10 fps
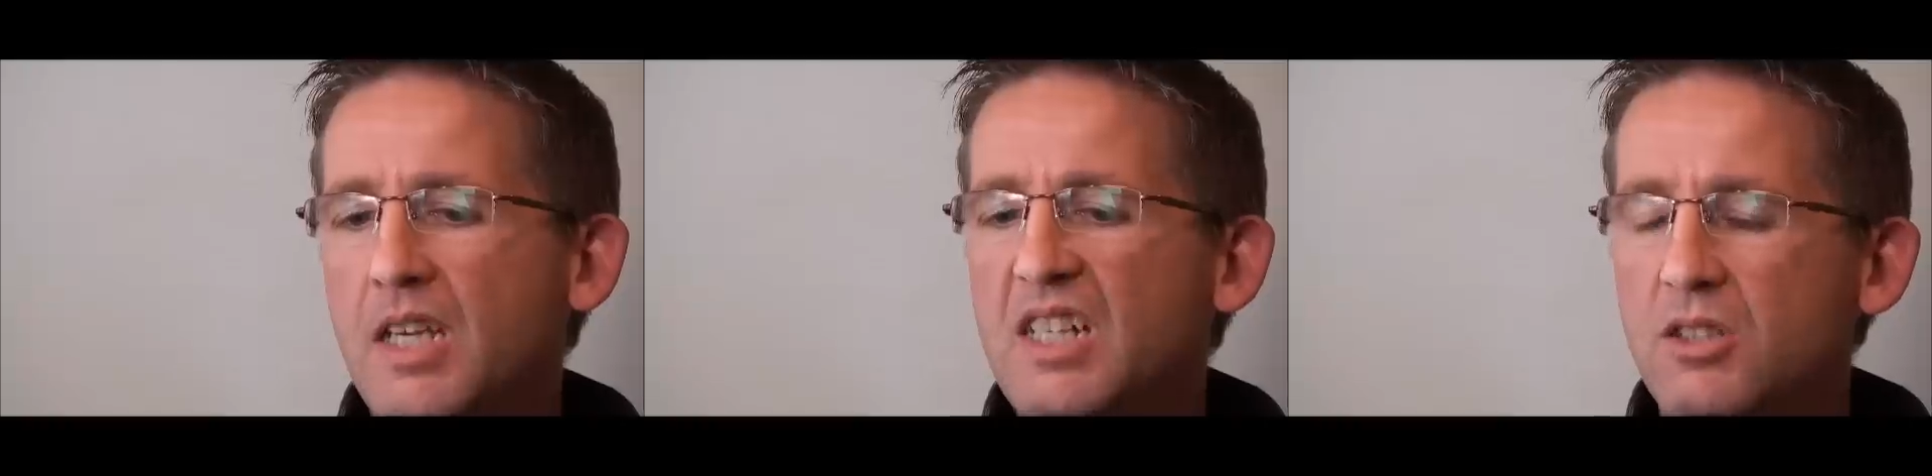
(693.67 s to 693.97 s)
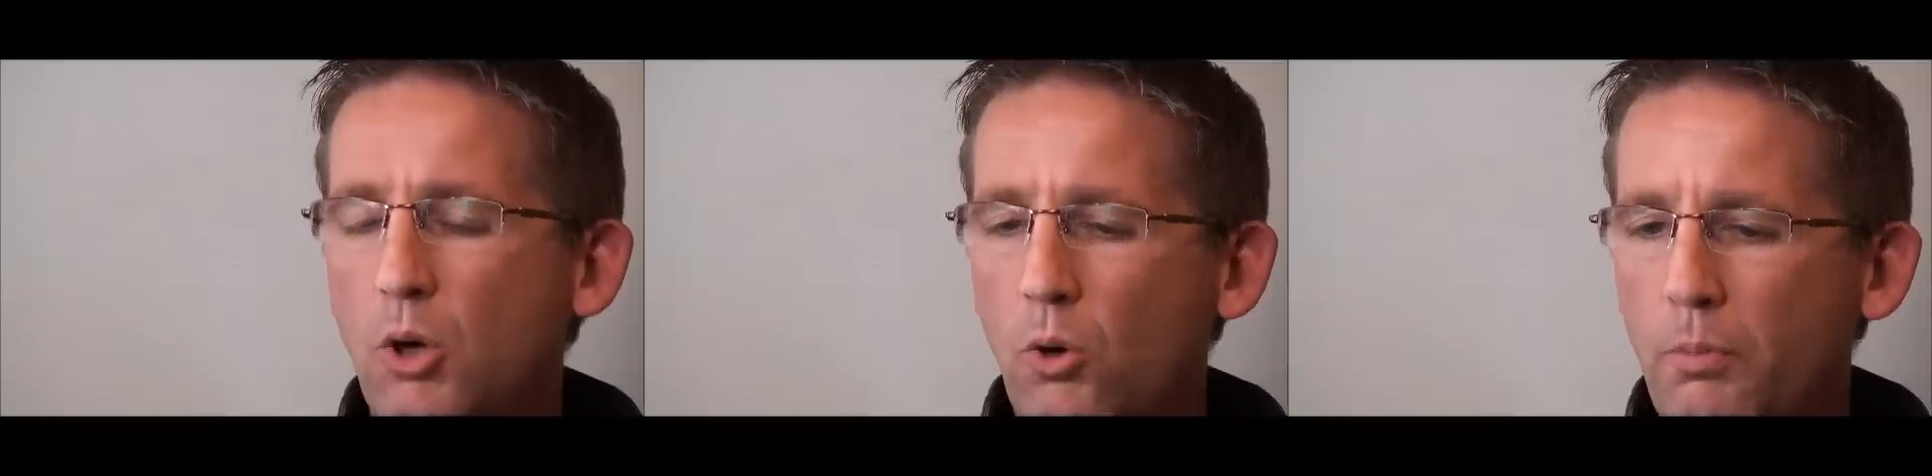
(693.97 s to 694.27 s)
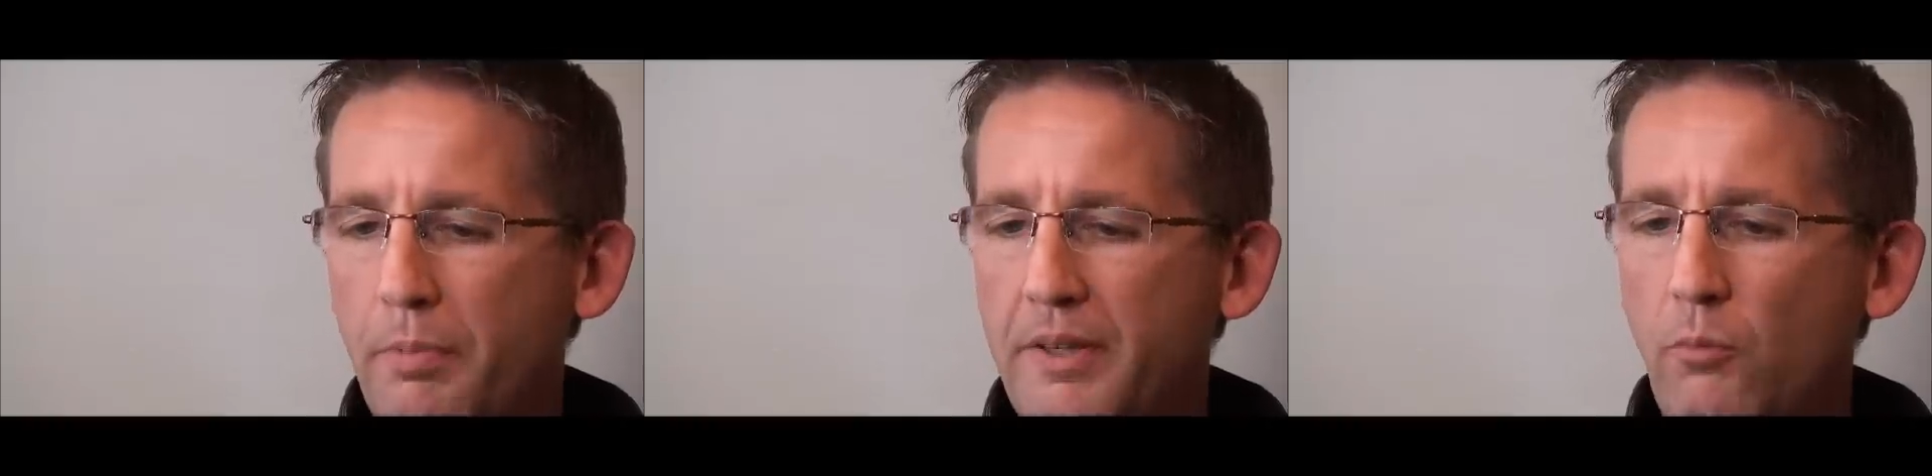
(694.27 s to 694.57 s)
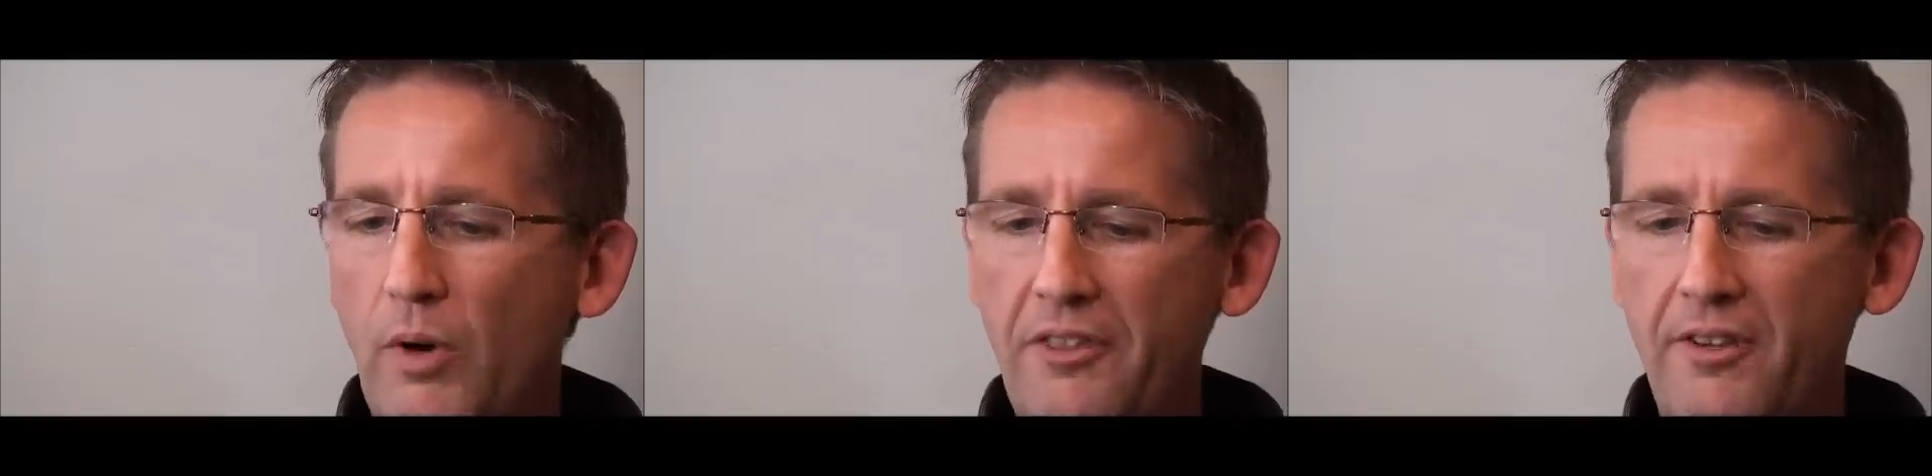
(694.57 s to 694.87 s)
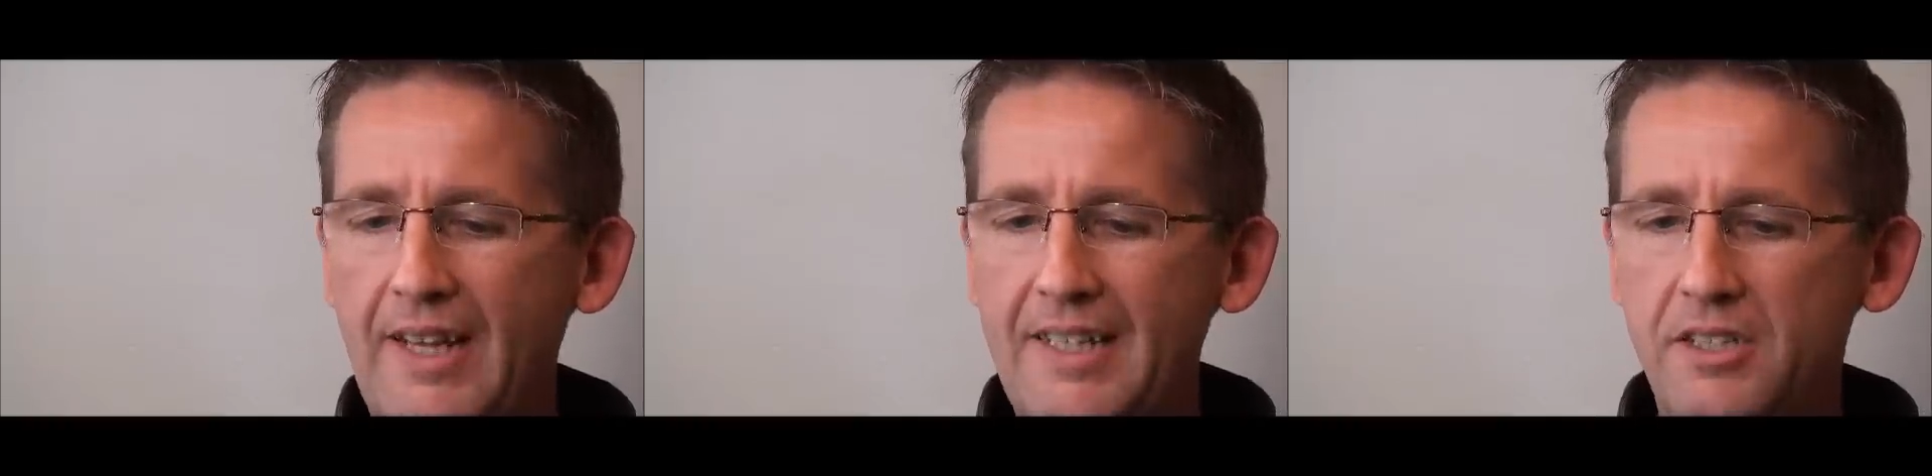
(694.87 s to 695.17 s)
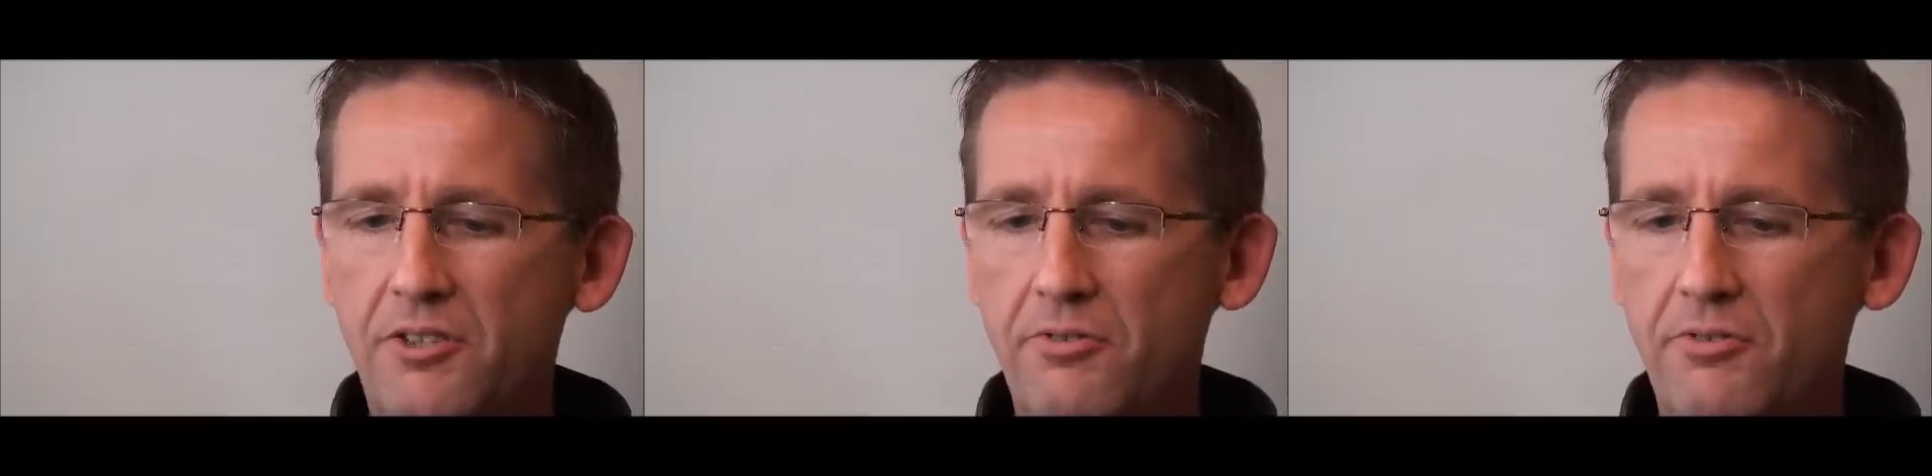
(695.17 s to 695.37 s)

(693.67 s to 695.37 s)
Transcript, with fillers: is open, whether that's